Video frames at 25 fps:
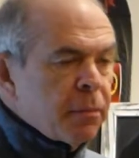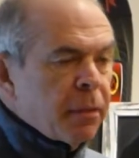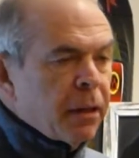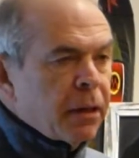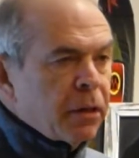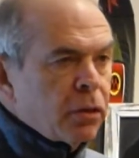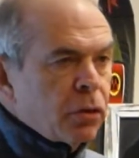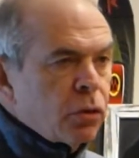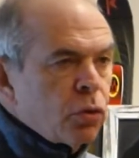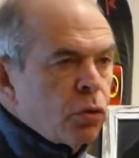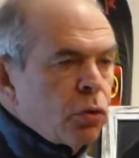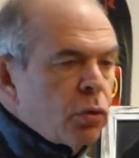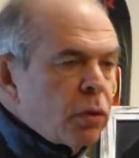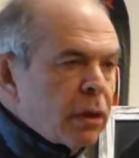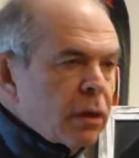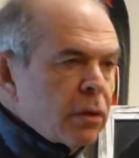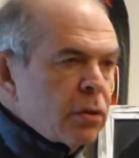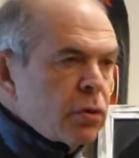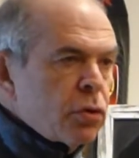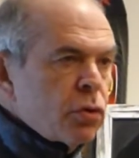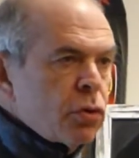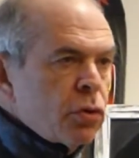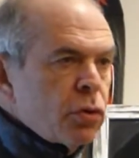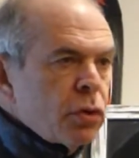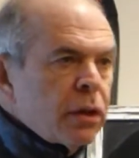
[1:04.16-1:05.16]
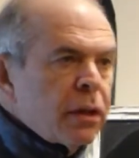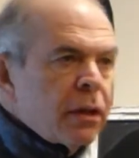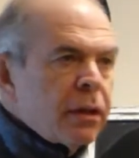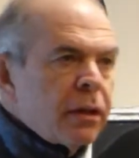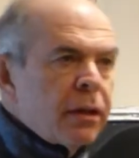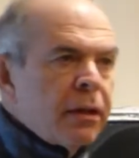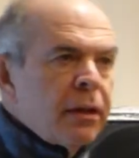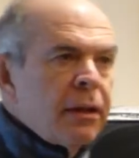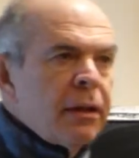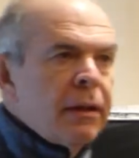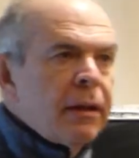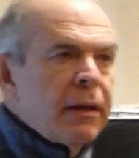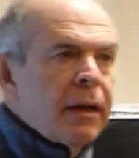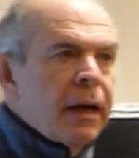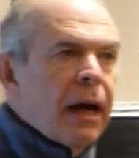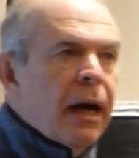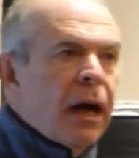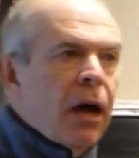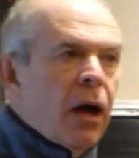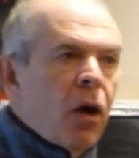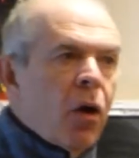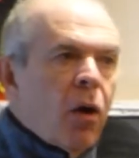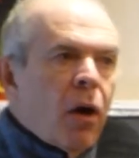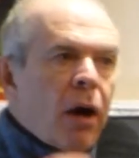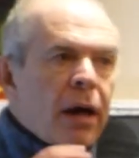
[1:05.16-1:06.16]
part two, concerning
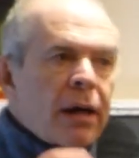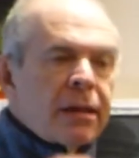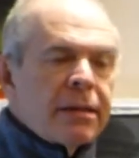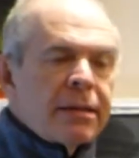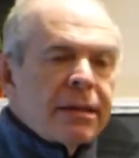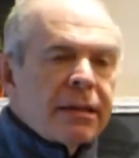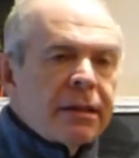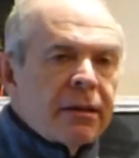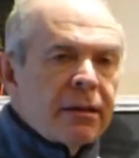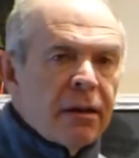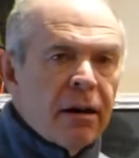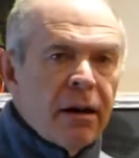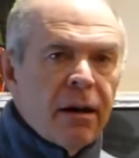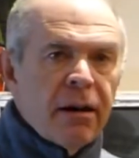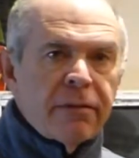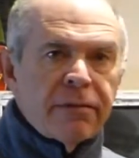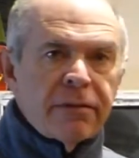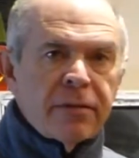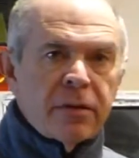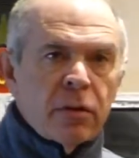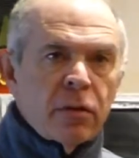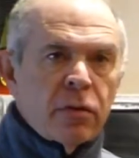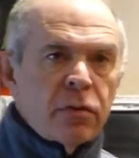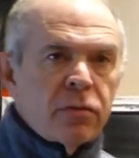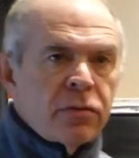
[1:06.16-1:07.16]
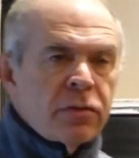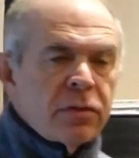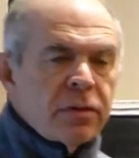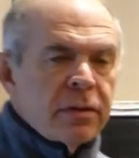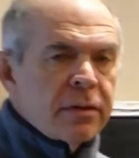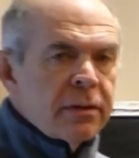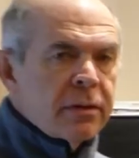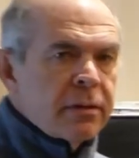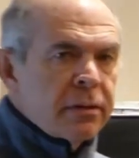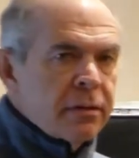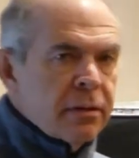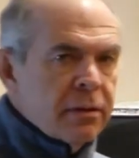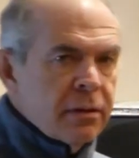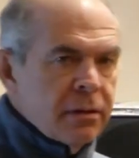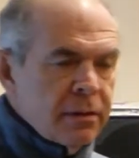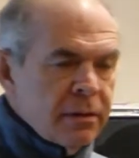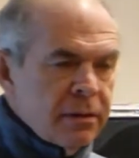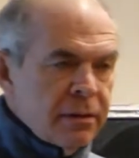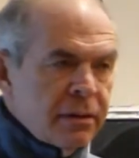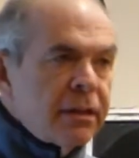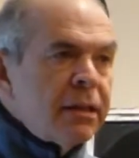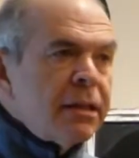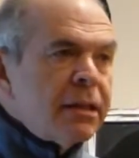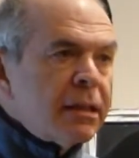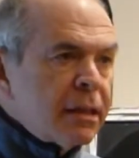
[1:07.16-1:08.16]
how are the graphs of uh,
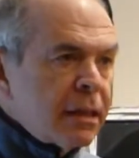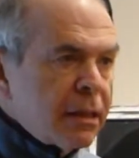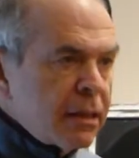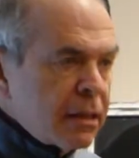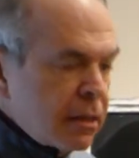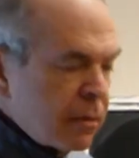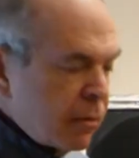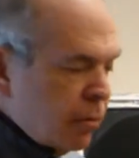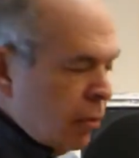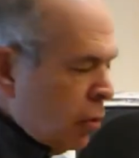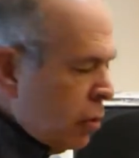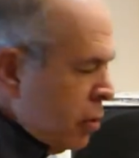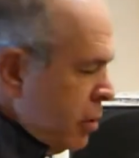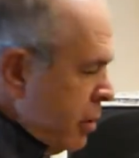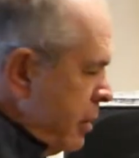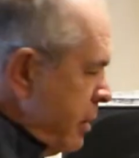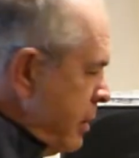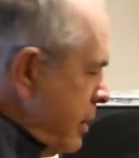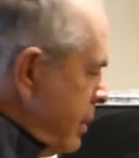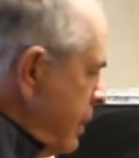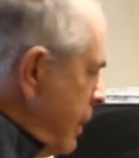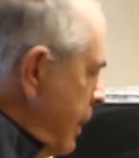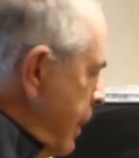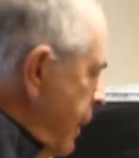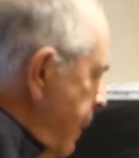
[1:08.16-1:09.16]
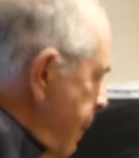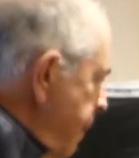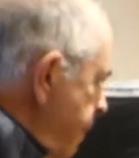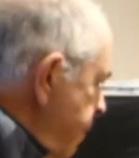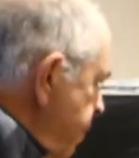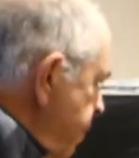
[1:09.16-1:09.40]
distance versus time.